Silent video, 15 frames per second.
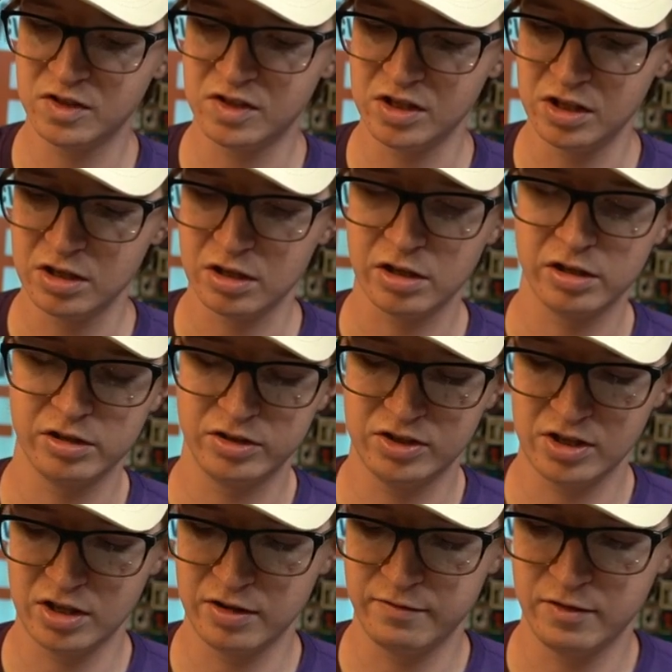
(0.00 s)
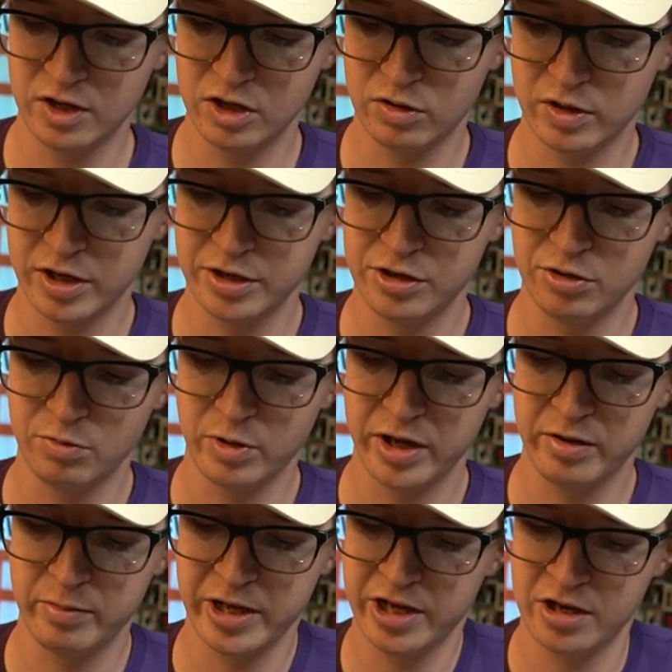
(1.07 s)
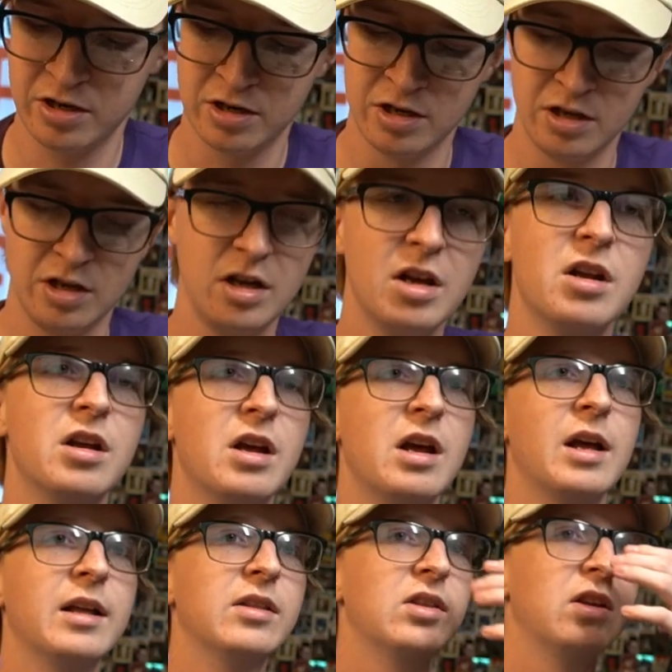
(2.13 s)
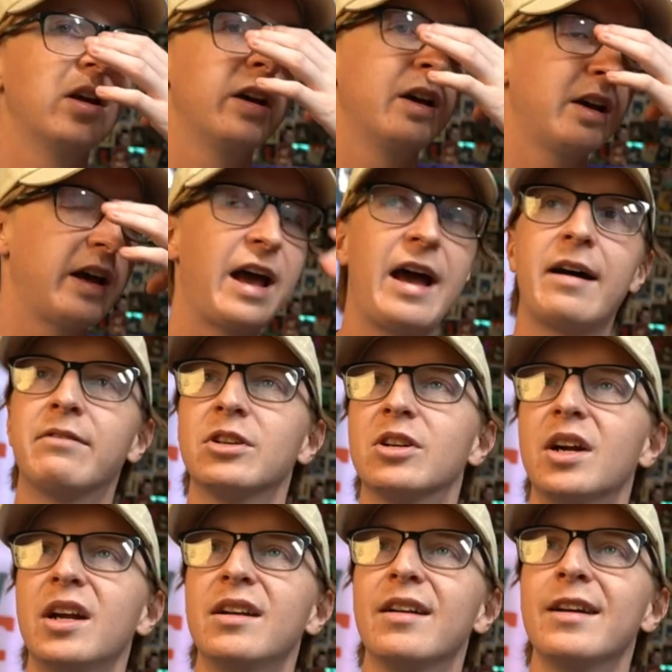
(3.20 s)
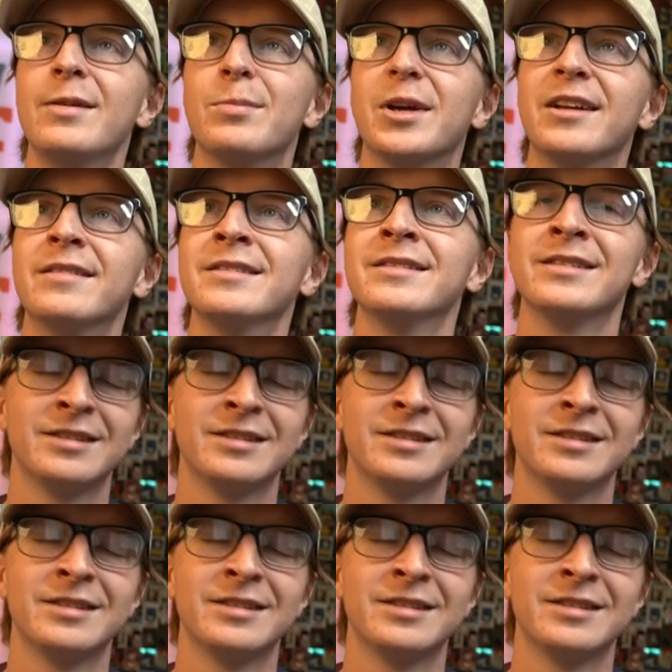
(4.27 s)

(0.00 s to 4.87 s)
C. I'll send the video on your way, man. And uh, have a great night, man.